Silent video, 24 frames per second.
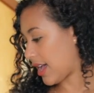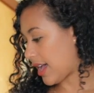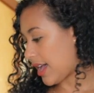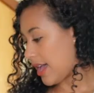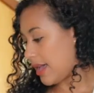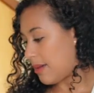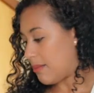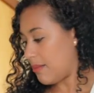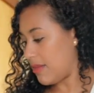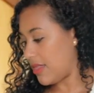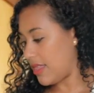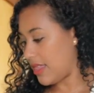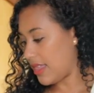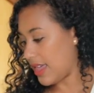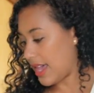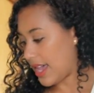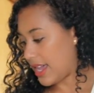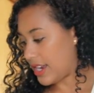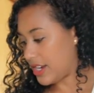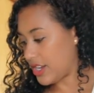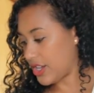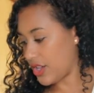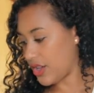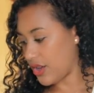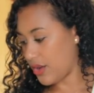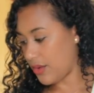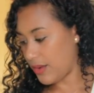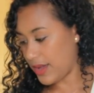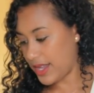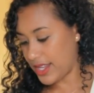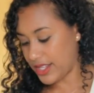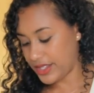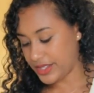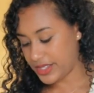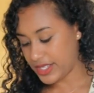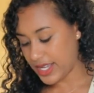I'm then
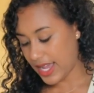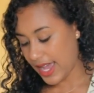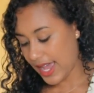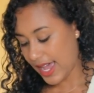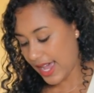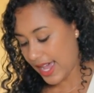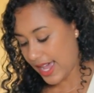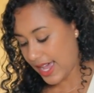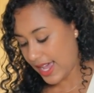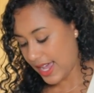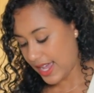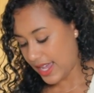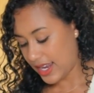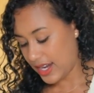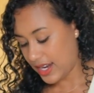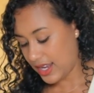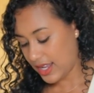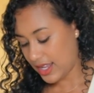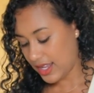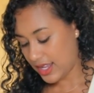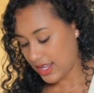going to add,